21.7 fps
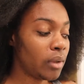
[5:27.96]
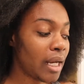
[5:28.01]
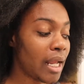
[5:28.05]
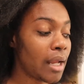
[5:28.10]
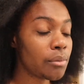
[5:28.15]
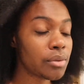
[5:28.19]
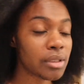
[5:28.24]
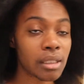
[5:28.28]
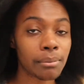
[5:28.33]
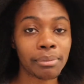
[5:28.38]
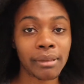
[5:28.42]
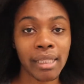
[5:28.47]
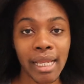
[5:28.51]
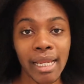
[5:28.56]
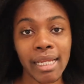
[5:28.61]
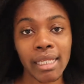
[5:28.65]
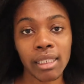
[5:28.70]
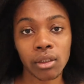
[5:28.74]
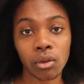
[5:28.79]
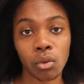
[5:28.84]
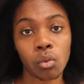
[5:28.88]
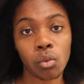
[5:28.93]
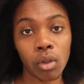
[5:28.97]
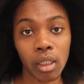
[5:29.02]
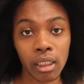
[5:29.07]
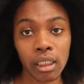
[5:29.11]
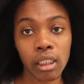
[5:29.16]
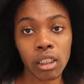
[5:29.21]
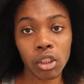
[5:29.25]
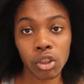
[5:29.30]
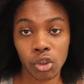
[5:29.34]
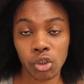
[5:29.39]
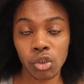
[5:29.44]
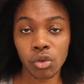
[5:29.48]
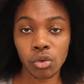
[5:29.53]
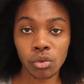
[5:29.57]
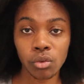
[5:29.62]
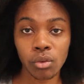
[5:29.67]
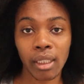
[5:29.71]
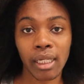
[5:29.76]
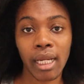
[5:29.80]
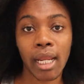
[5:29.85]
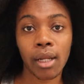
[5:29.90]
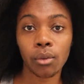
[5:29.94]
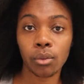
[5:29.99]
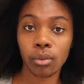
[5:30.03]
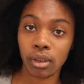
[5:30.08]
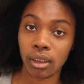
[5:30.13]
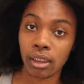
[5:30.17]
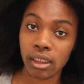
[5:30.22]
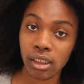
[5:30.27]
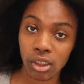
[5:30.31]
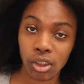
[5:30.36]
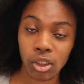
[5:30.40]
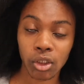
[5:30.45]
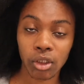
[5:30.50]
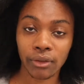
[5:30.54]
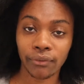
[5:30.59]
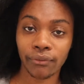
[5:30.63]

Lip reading: I was applying the 1 and the 2, and I will insert a